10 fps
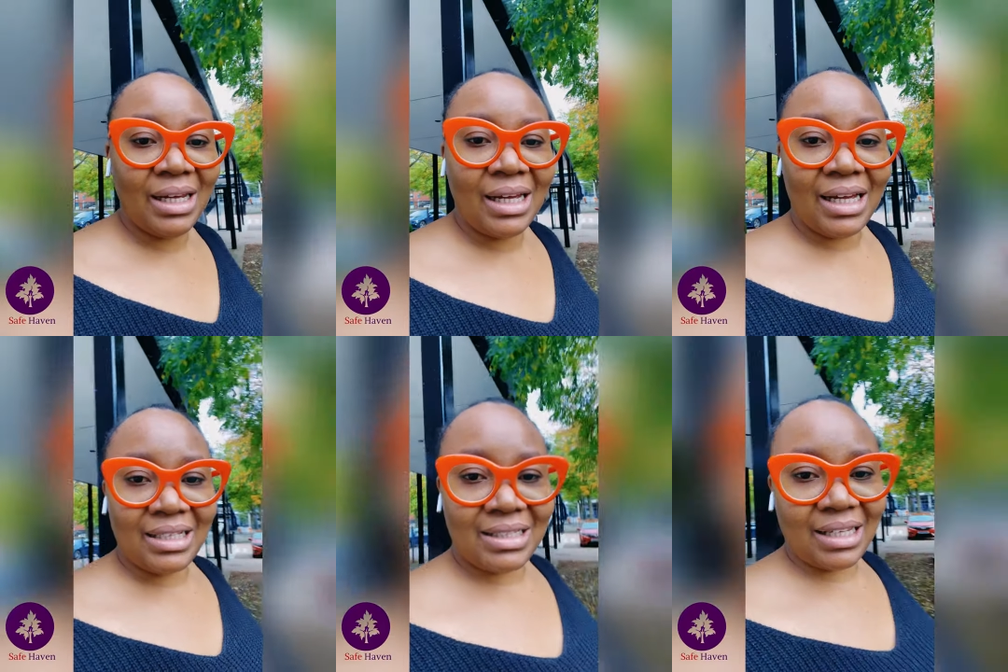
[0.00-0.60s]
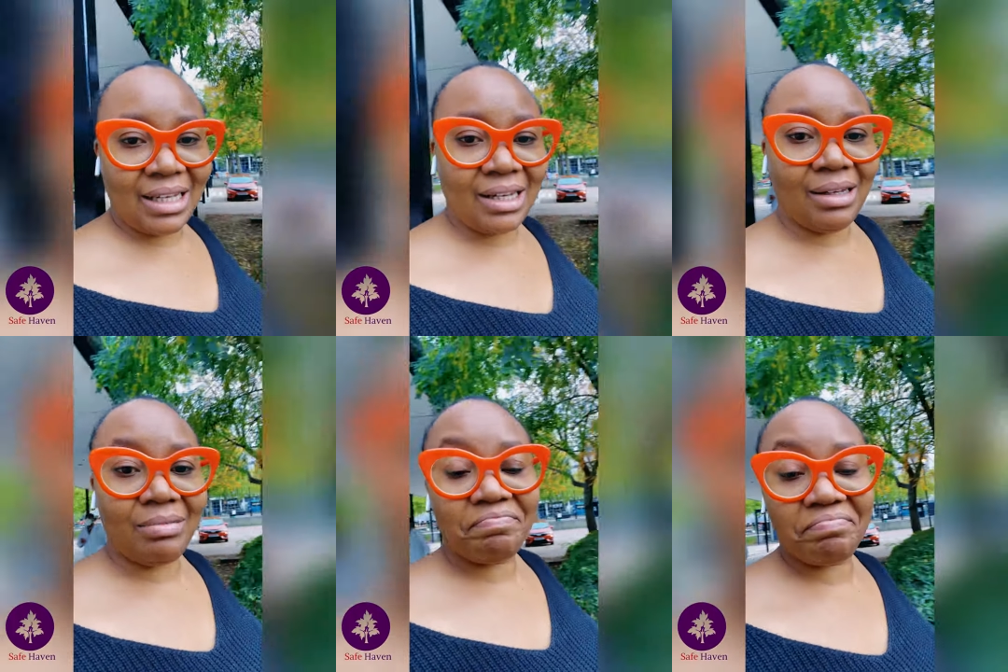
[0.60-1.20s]
as
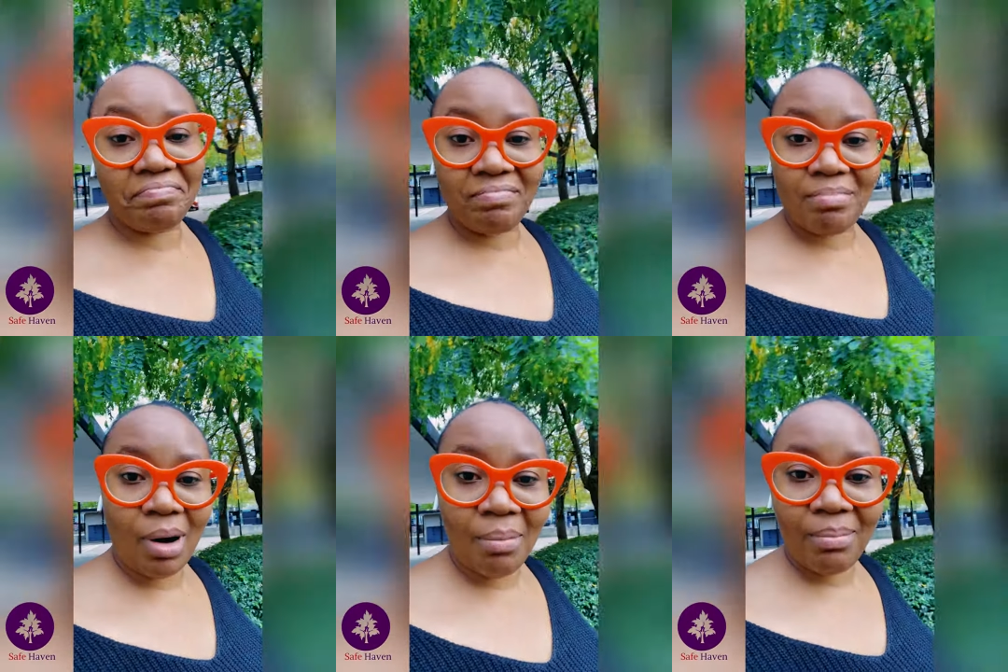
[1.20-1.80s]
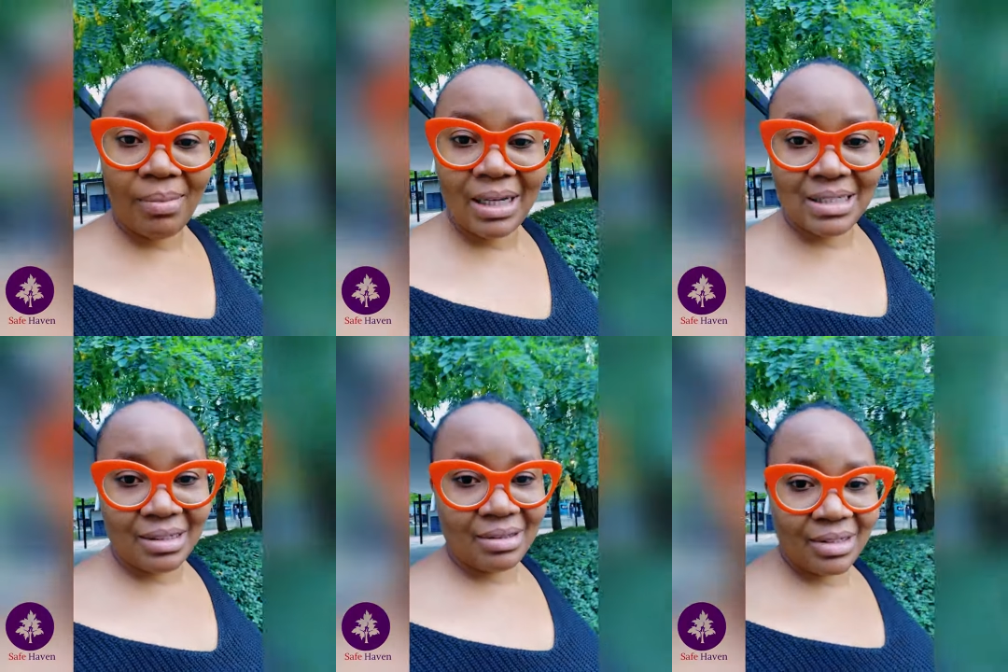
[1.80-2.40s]
a mom, as
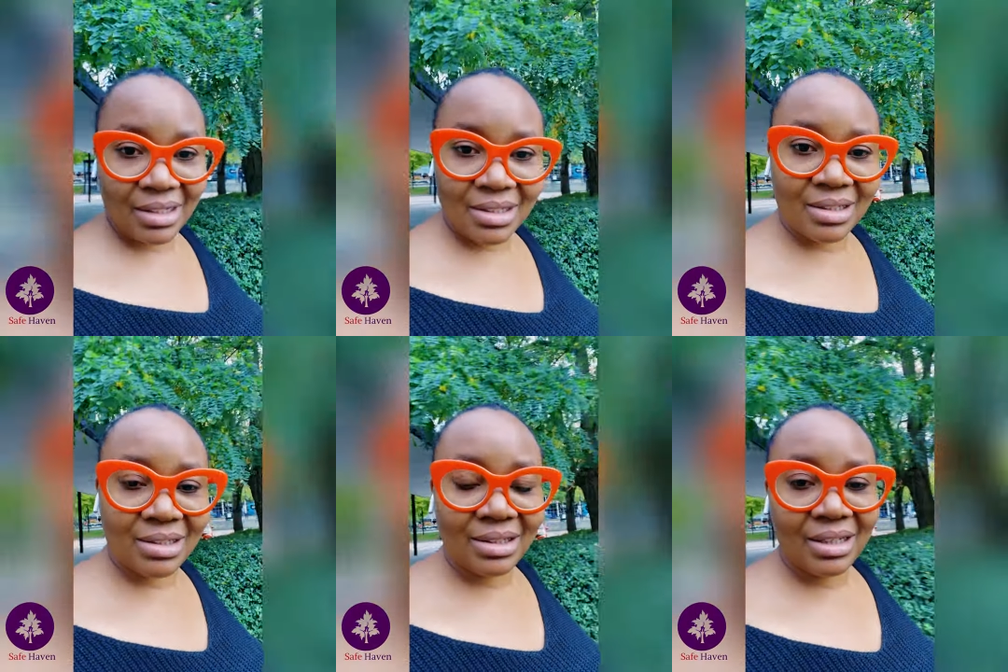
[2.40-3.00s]
a nurse,